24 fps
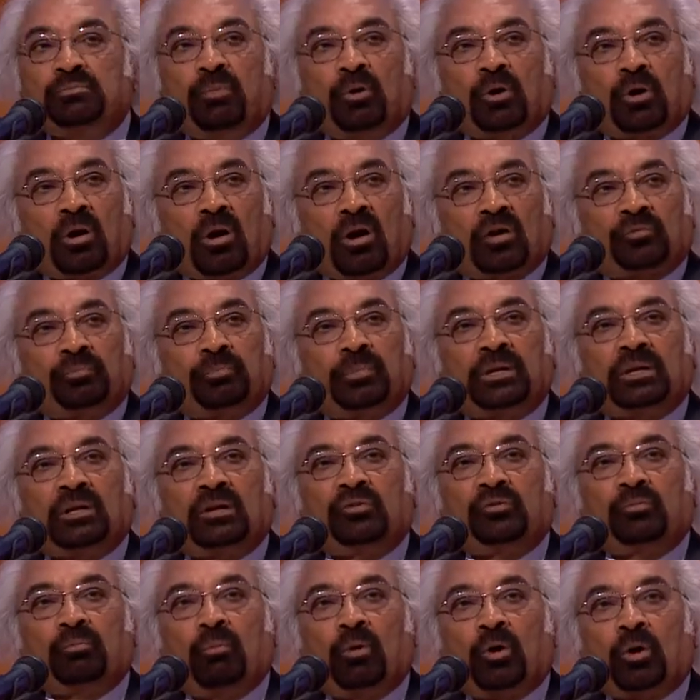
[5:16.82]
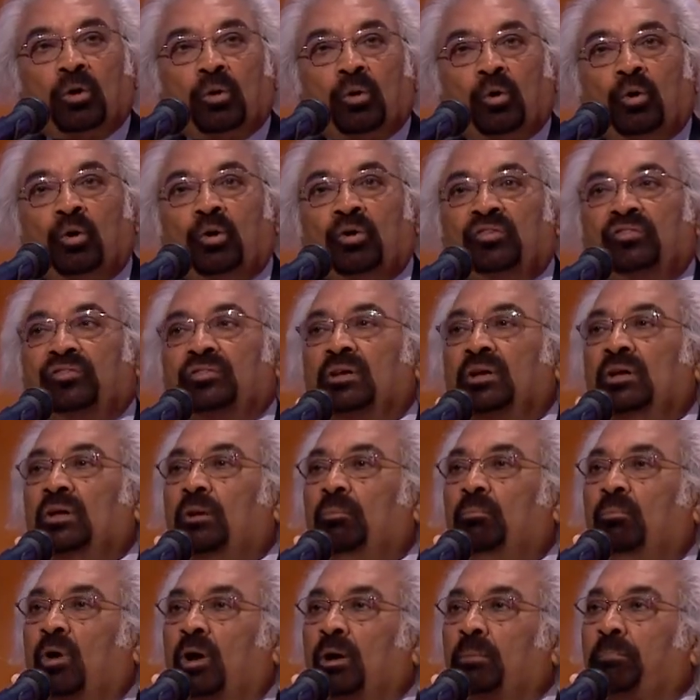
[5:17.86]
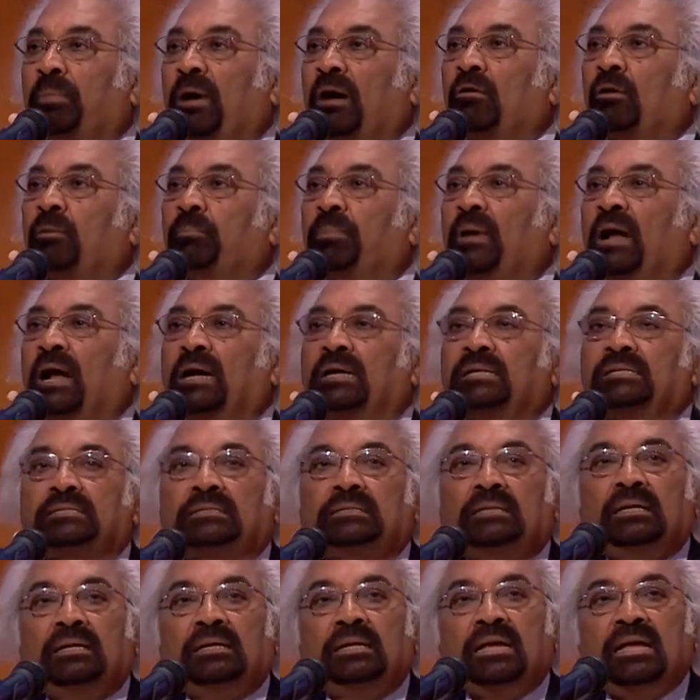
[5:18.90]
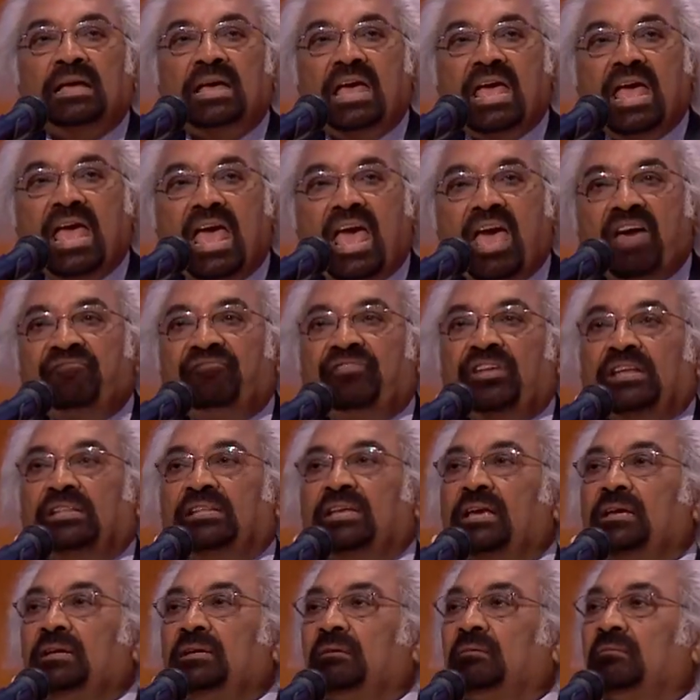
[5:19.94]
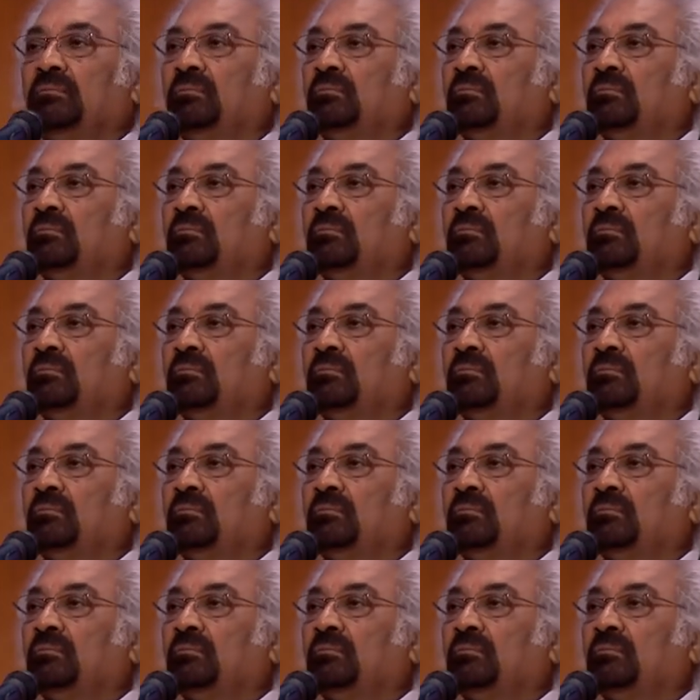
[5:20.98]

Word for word: more hospitals, more roads, more power plants. Everything